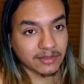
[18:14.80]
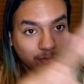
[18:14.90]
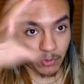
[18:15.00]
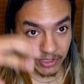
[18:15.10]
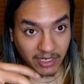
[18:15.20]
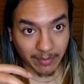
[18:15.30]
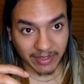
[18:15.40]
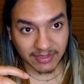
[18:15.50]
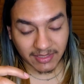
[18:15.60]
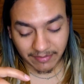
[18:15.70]
working on my
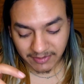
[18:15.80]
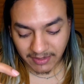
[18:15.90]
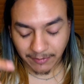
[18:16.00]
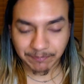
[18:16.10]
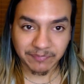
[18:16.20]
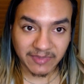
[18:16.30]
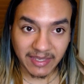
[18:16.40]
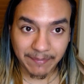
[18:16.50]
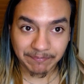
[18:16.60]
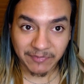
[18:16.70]
stuff. So
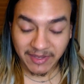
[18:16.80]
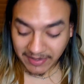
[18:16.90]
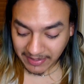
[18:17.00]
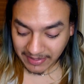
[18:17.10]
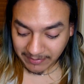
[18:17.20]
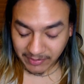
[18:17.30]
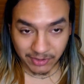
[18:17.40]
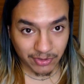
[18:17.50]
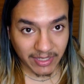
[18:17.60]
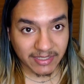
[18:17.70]
yeah, I'm gonna
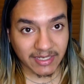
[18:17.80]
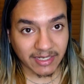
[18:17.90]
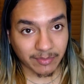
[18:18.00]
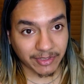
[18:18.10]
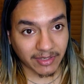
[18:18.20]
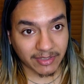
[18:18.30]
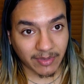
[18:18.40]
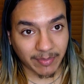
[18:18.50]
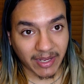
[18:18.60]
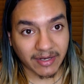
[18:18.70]
do that, and I'll bring you guys
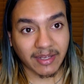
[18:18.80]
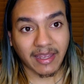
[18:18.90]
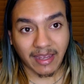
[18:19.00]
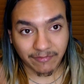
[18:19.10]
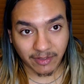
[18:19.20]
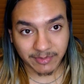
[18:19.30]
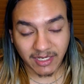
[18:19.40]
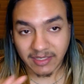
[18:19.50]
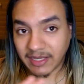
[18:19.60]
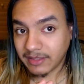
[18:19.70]
right back after I'm
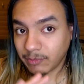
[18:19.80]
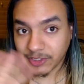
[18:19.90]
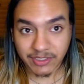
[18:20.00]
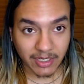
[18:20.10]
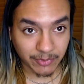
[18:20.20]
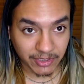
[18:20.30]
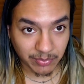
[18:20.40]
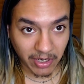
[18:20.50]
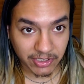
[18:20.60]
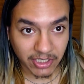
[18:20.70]
done, and then we're done with this
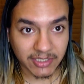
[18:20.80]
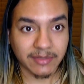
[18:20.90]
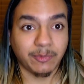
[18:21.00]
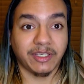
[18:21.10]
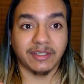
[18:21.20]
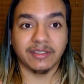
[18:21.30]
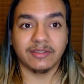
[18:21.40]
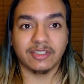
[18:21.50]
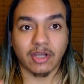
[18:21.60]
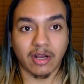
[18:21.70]
project. We can
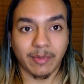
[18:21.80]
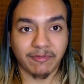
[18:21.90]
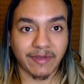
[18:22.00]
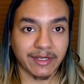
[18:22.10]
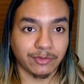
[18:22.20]
talk about final